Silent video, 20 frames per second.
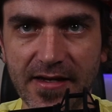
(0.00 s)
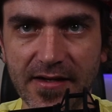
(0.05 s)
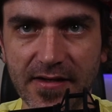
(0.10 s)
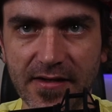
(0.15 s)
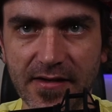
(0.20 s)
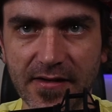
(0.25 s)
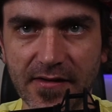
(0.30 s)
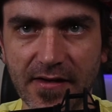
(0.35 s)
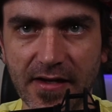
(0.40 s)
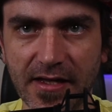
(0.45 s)

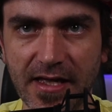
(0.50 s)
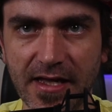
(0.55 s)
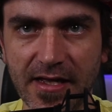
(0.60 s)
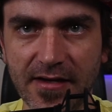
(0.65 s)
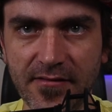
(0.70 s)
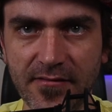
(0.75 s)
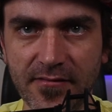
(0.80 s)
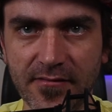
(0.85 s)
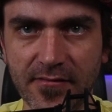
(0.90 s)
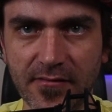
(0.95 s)
it
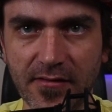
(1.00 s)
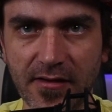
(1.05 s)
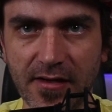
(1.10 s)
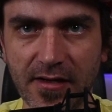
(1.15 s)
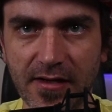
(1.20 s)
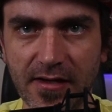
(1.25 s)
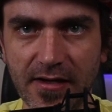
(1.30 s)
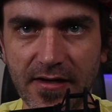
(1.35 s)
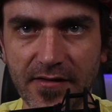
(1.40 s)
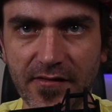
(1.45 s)
again.
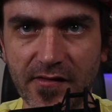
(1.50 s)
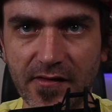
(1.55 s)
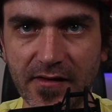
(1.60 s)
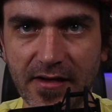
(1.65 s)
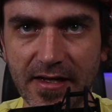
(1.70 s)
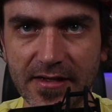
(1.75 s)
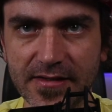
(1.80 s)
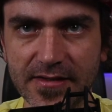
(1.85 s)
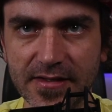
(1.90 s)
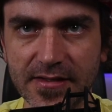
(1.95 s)
Let's
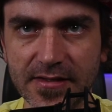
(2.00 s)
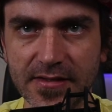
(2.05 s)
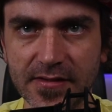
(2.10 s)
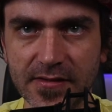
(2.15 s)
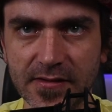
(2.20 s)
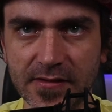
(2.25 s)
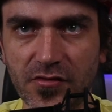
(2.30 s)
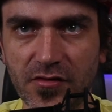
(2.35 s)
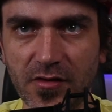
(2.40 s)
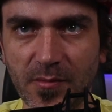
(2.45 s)
select it,
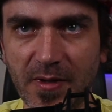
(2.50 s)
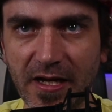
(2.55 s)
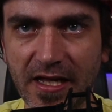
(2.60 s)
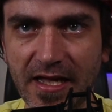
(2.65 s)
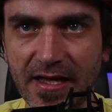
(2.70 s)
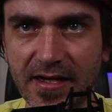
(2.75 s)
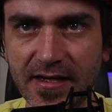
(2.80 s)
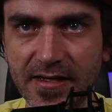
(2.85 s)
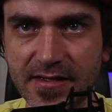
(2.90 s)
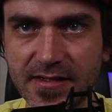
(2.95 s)

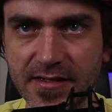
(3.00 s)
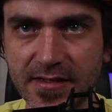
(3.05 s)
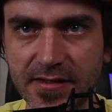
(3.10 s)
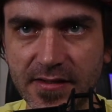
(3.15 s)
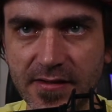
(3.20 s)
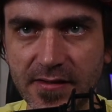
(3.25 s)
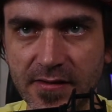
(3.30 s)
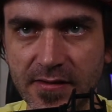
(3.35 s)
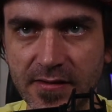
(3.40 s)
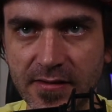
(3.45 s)
duplicate it,
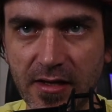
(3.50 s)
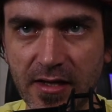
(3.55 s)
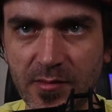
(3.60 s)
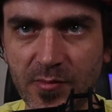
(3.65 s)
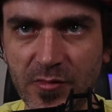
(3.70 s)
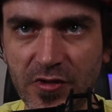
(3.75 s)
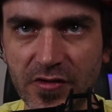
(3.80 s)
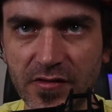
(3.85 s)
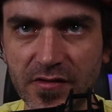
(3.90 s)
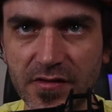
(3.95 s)

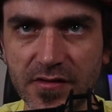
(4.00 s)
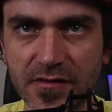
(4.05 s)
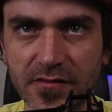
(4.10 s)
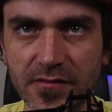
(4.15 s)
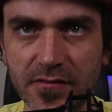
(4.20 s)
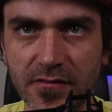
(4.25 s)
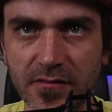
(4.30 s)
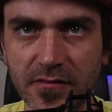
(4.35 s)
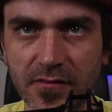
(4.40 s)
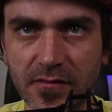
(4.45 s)
unmute.
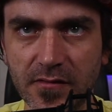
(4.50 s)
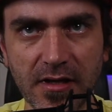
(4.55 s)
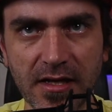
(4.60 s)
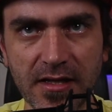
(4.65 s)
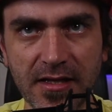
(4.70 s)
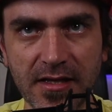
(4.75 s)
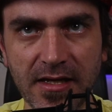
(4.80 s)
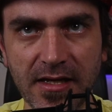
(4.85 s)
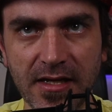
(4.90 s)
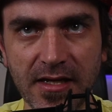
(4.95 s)

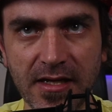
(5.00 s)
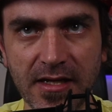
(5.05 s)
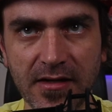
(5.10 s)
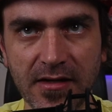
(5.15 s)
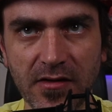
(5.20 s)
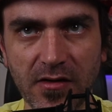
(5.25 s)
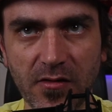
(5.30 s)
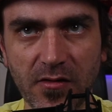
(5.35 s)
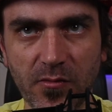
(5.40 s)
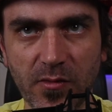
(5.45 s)
And
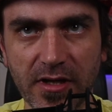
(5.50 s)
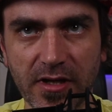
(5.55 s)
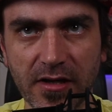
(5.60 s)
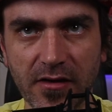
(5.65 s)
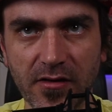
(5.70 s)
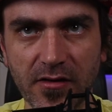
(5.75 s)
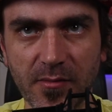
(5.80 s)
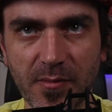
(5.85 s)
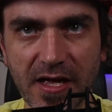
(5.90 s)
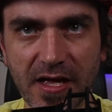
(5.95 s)
then we
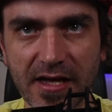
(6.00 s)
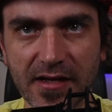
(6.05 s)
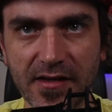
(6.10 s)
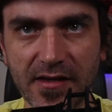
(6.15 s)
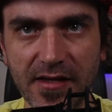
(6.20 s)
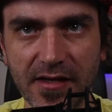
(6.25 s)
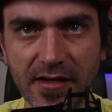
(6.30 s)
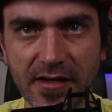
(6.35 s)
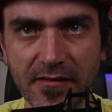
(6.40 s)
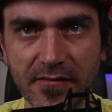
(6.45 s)
can go back
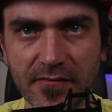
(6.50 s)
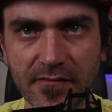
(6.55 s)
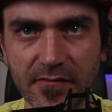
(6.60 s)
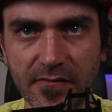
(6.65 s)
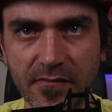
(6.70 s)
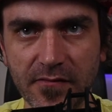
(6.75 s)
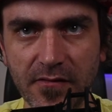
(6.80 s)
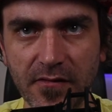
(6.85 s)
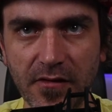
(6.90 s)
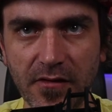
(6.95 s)
here.
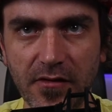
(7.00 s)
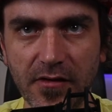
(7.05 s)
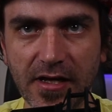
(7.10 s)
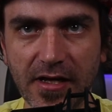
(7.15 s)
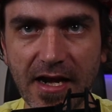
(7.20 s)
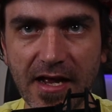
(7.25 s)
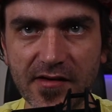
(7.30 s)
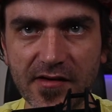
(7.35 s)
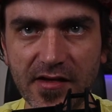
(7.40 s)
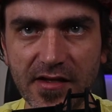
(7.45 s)
You
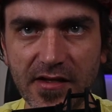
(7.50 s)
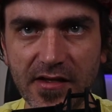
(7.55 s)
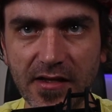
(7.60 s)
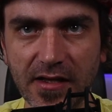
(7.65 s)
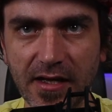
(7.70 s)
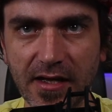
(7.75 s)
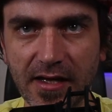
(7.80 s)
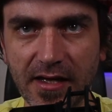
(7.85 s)
can actually